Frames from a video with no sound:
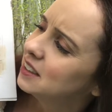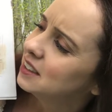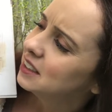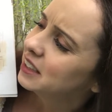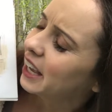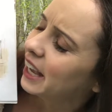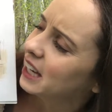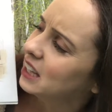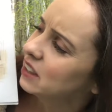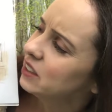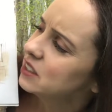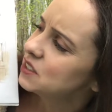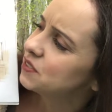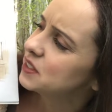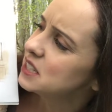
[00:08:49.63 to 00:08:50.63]
Katie
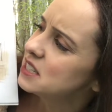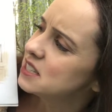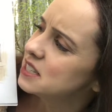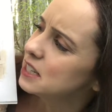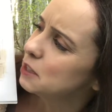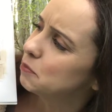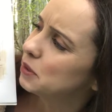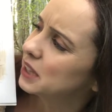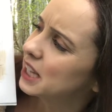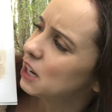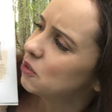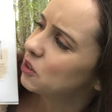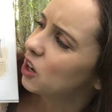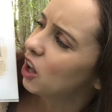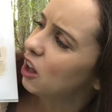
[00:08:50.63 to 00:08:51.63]
looked for a seat, but they
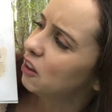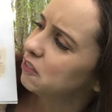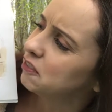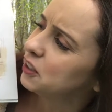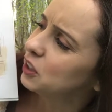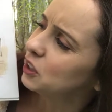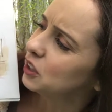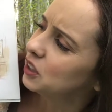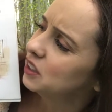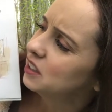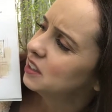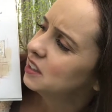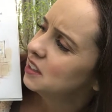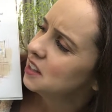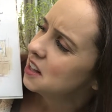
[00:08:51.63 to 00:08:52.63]
were all full.
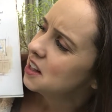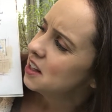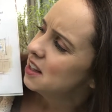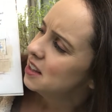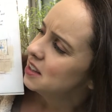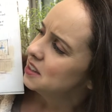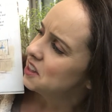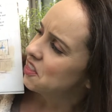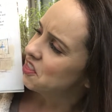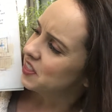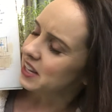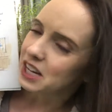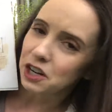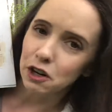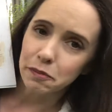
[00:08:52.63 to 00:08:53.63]
The
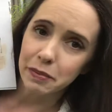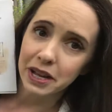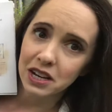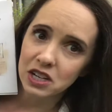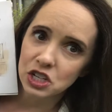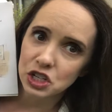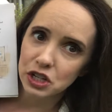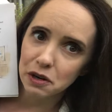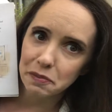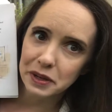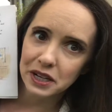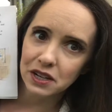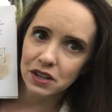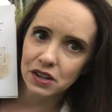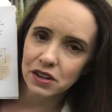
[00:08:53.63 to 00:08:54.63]
theater manager
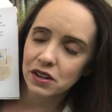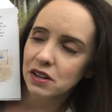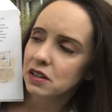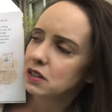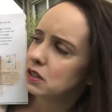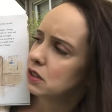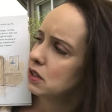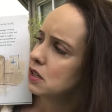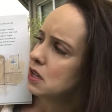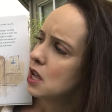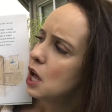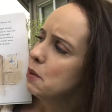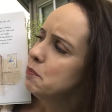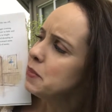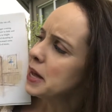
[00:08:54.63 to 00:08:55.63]
appeared.
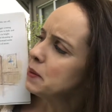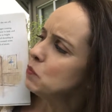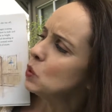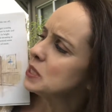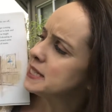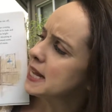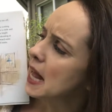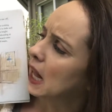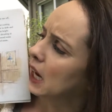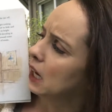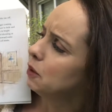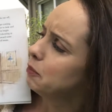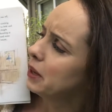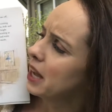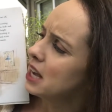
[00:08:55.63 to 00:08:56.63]
"Mademoiselle,
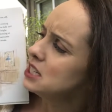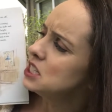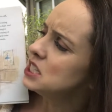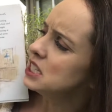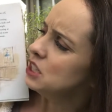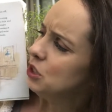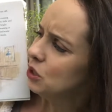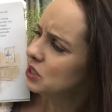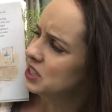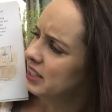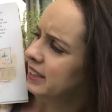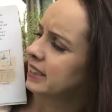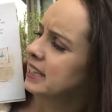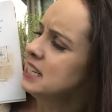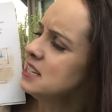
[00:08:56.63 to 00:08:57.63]
may I see your
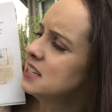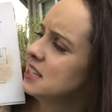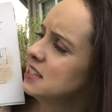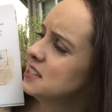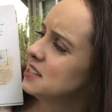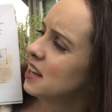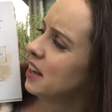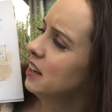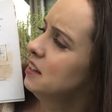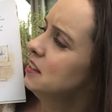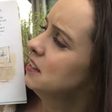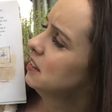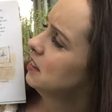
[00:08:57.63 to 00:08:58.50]
ticket?" he said.